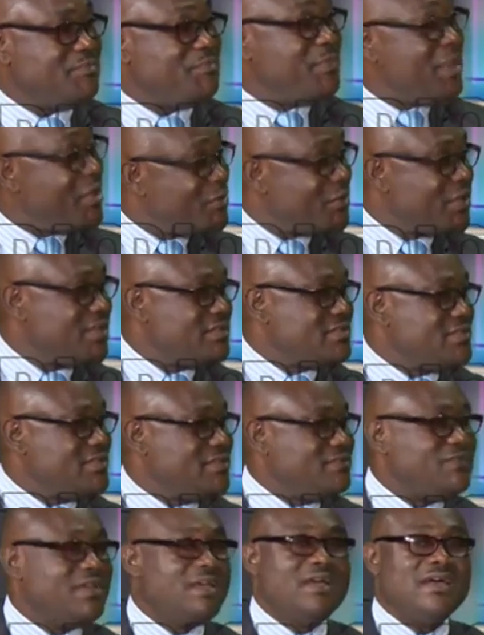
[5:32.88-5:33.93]

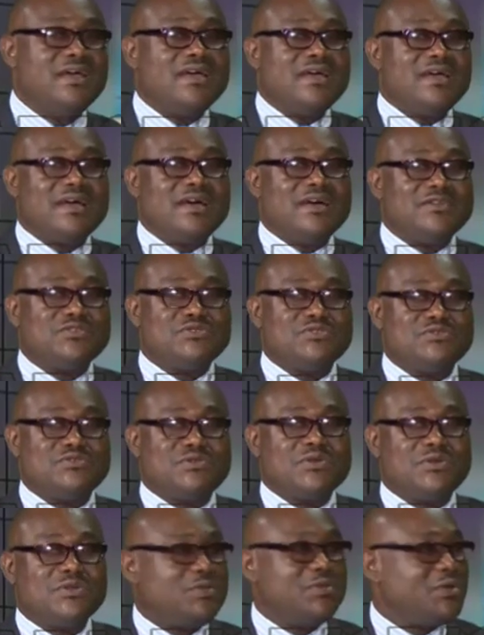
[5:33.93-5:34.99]
prerogative to
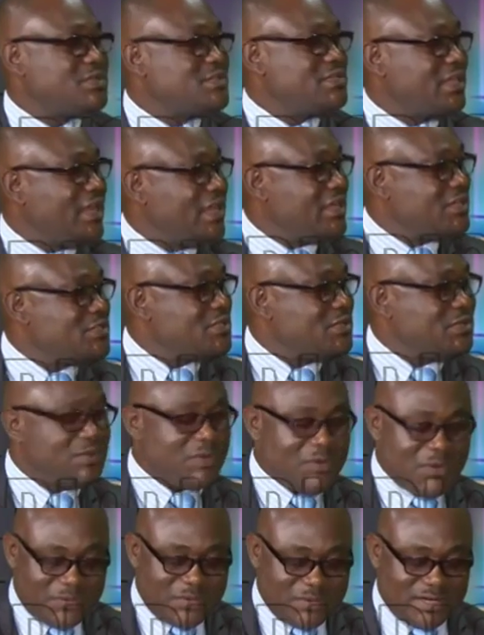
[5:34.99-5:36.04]
conduct election
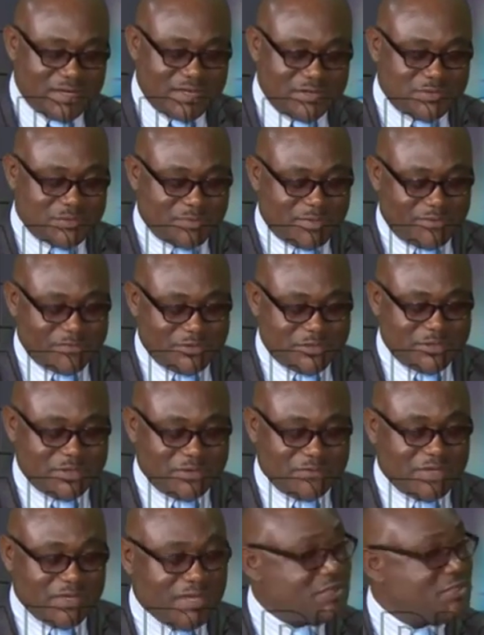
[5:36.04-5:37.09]
under the supervision
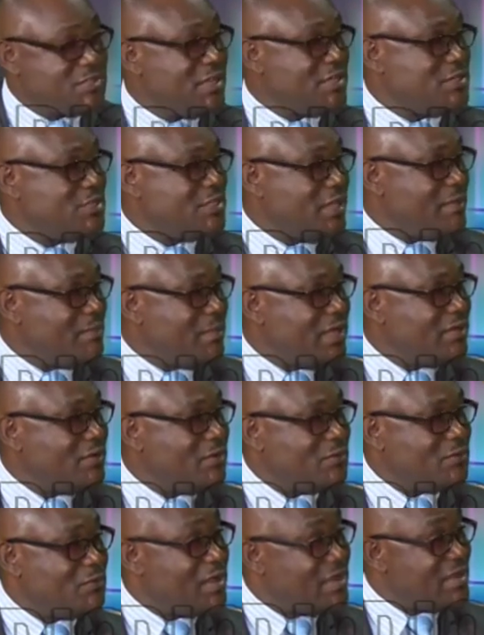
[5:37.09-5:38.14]
of the national chairman
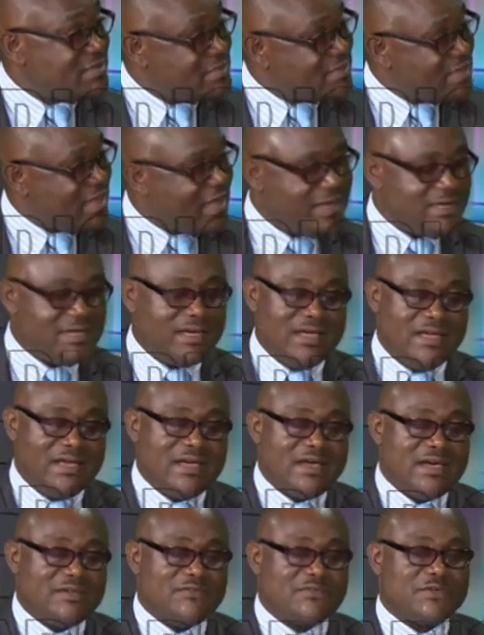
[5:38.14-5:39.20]
on one side.
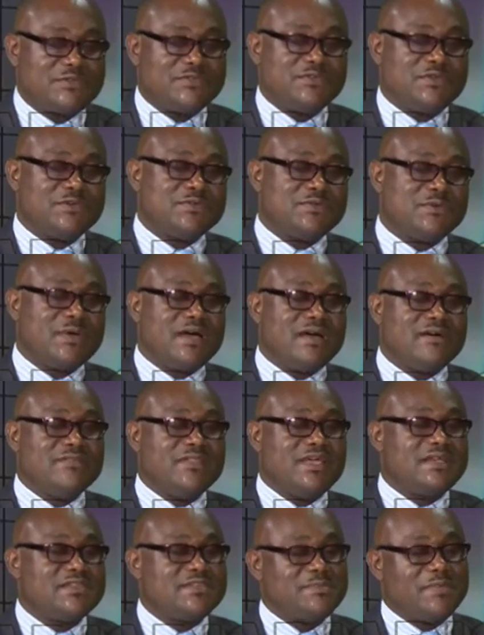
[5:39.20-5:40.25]
And of course, we also have
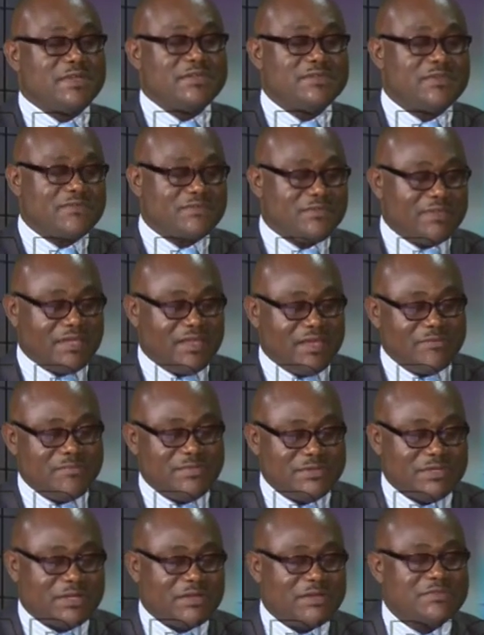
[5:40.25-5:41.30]
the aspect of the
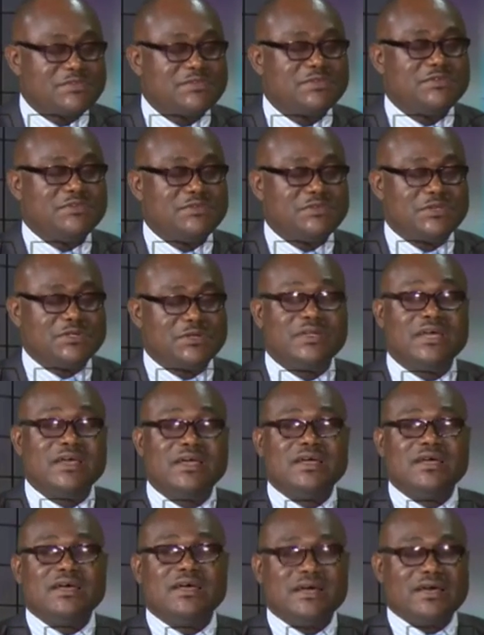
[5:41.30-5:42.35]
APC Constitution
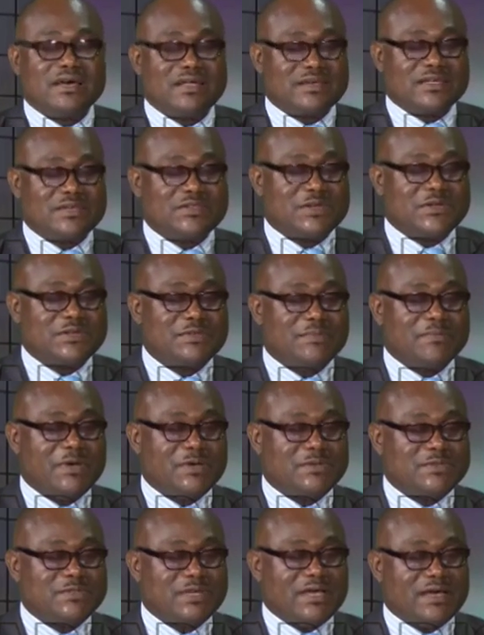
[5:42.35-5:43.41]
uh, that talks
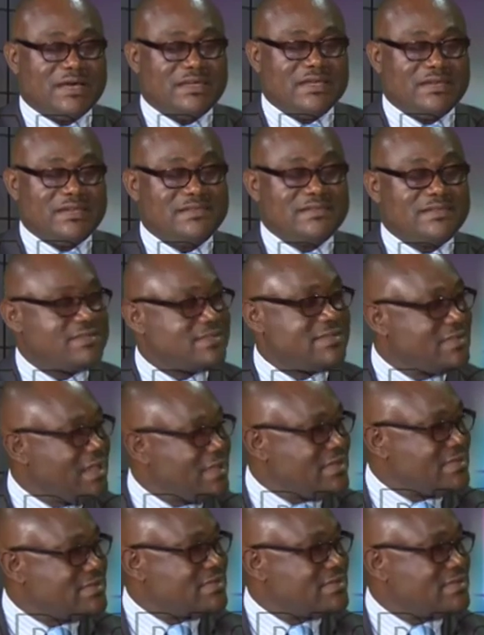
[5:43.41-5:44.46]
about uh, it is the
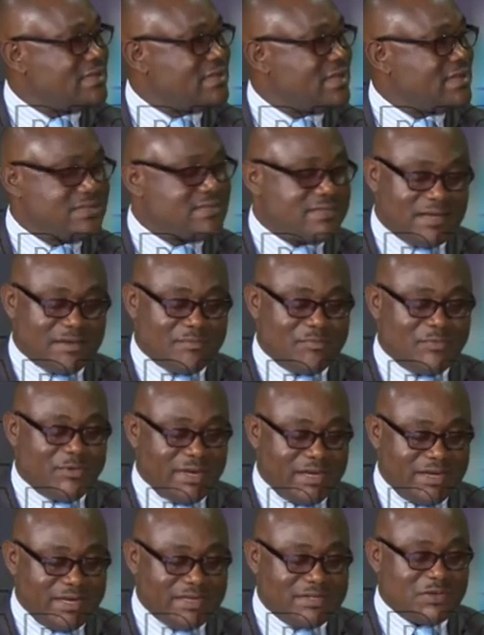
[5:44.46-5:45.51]
states that uh,
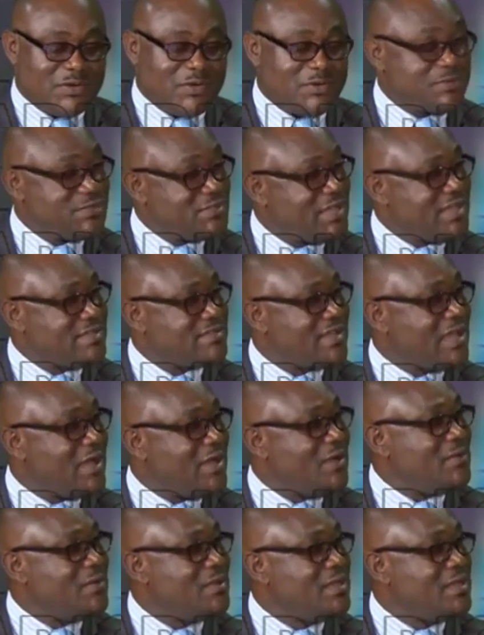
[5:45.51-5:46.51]
predict or says how